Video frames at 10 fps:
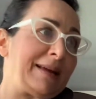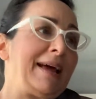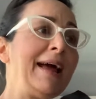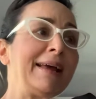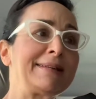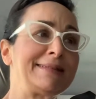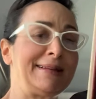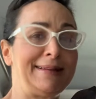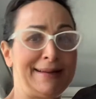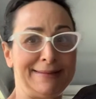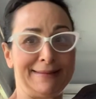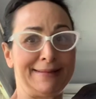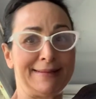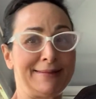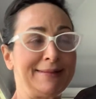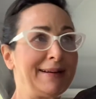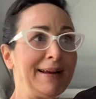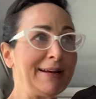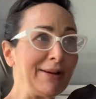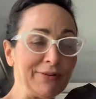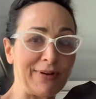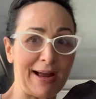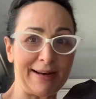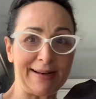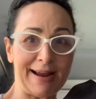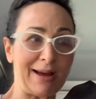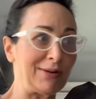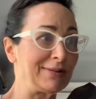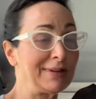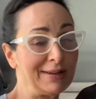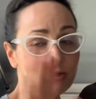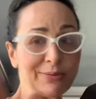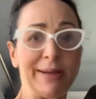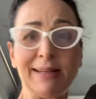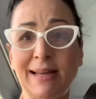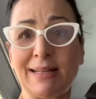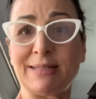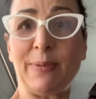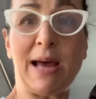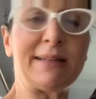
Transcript: Excellent. I know you've got it now. So we hit that spot.